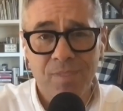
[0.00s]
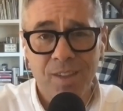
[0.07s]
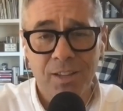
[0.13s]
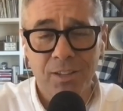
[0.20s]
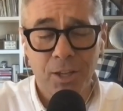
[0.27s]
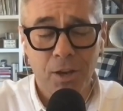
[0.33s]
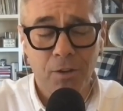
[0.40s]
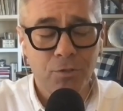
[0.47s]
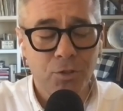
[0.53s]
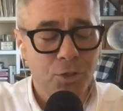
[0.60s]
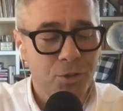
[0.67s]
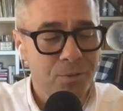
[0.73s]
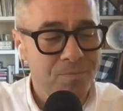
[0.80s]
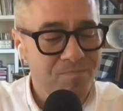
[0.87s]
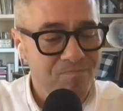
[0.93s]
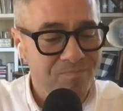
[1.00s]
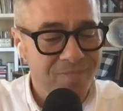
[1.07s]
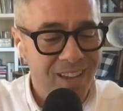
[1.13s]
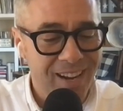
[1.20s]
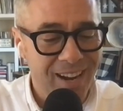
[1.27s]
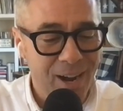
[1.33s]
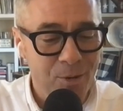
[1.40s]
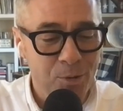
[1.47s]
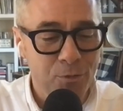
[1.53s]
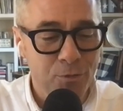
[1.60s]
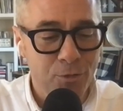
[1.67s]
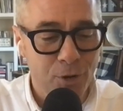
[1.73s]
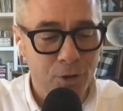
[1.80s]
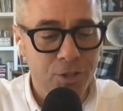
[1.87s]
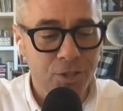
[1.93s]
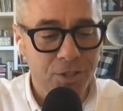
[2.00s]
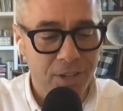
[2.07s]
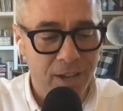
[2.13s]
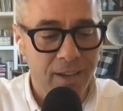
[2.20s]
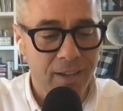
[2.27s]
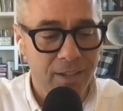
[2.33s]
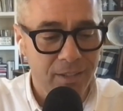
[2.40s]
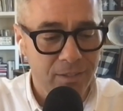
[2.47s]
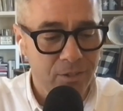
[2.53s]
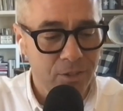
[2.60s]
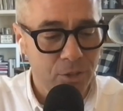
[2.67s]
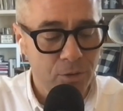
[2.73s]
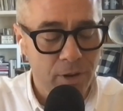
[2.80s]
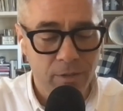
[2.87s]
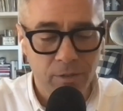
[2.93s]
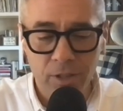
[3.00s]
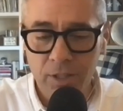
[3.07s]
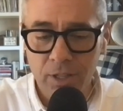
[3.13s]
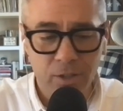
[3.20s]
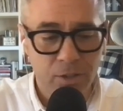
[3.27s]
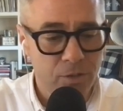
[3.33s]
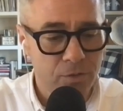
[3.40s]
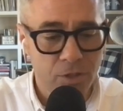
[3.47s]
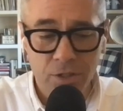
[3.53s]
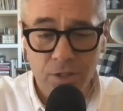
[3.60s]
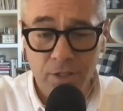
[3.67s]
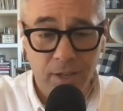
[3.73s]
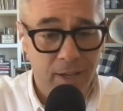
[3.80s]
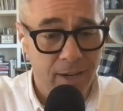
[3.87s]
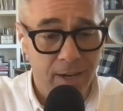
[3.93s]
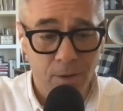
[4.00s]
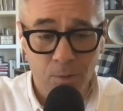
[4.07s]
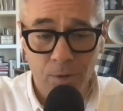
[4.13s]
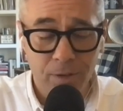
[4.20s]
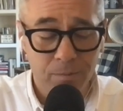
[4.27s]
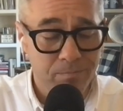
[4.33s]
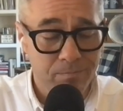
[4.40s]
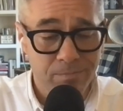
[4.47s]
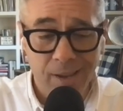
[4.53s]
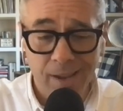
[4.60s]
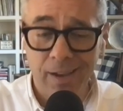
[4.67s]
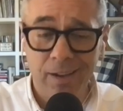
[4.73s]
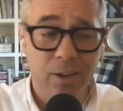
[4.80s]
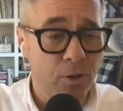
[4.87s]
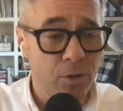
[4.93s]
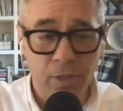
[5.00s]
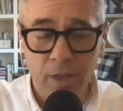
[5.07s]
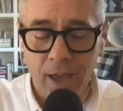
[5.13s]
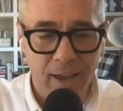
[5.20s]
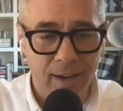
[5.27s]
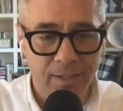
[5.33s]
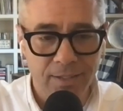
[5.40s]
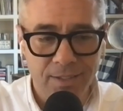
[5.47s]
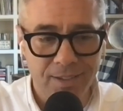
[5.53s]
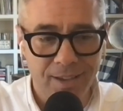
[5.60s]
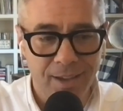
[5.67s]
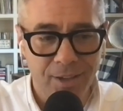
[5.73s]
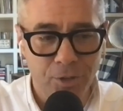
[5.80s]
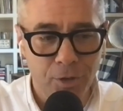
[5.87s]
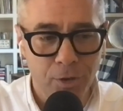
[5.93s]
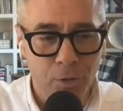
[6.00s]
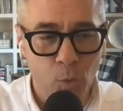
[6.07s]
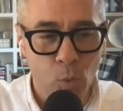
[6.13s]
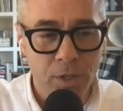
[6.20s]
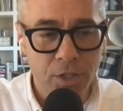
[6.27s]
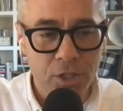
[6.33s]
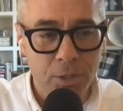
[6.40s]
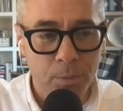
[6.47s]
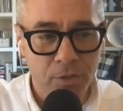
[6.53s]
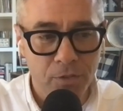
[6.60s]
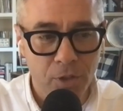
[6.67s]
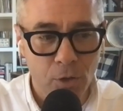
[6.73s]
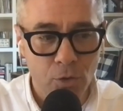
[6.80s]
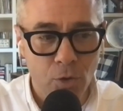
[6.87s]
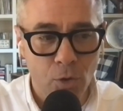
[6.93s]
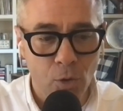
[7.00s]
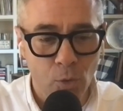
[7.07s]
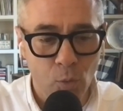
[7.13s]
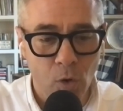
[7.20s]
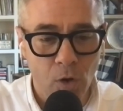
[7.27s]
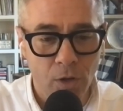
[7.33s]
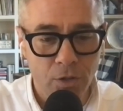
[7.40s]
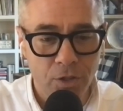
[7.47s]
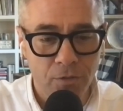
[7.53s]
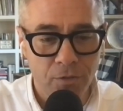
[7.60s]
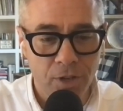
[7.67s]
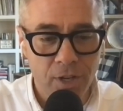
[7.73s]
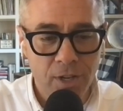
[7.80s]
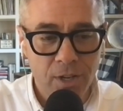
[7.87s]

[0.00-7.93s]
I'd love to. And I would first say to everything you just said, I want to echo that and say, the wisdom of those old words of